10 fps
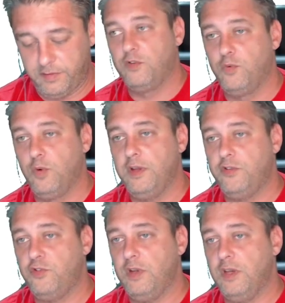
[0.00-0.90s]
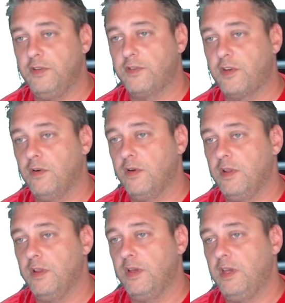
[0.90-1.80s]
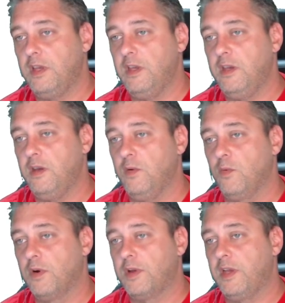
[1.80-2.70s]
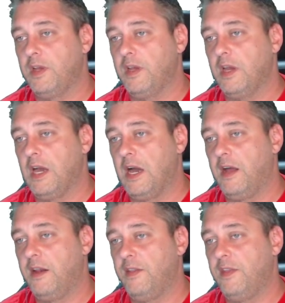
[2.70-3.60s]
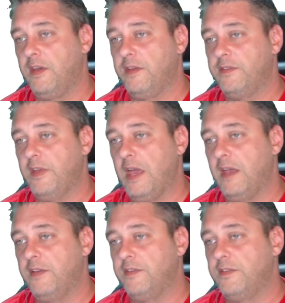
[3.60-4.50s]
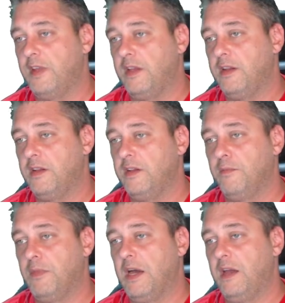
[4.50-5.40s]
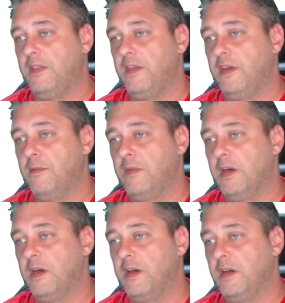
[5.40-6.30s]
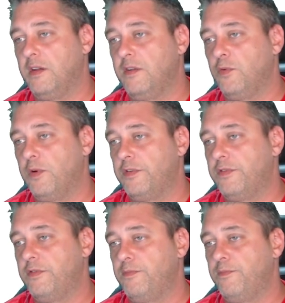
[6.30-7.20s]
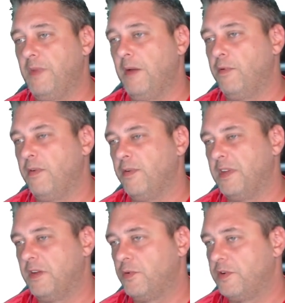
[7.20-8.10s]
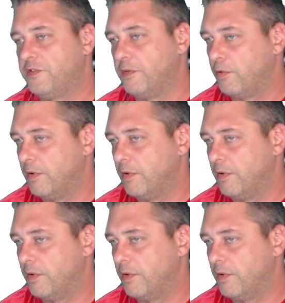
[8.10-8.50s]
Twitch is currently working on this as stated by them on Twitch. I believe it was on Twitch support.